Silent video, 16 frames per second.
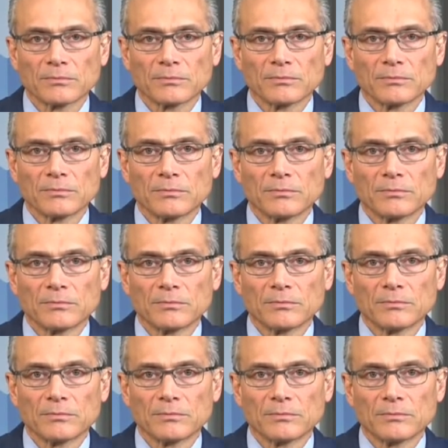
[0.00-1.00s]

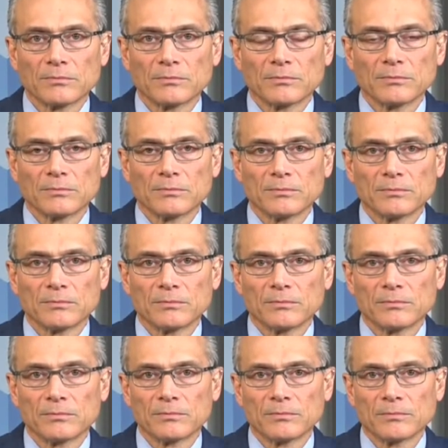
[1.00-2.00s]

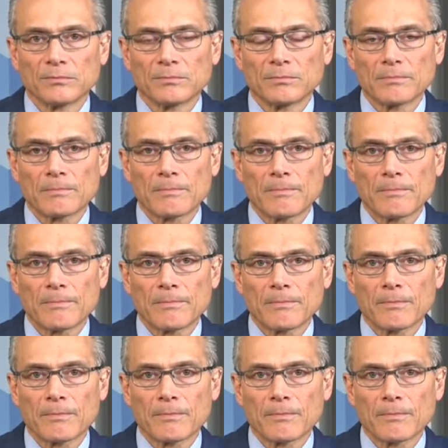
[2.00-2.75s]
(silent)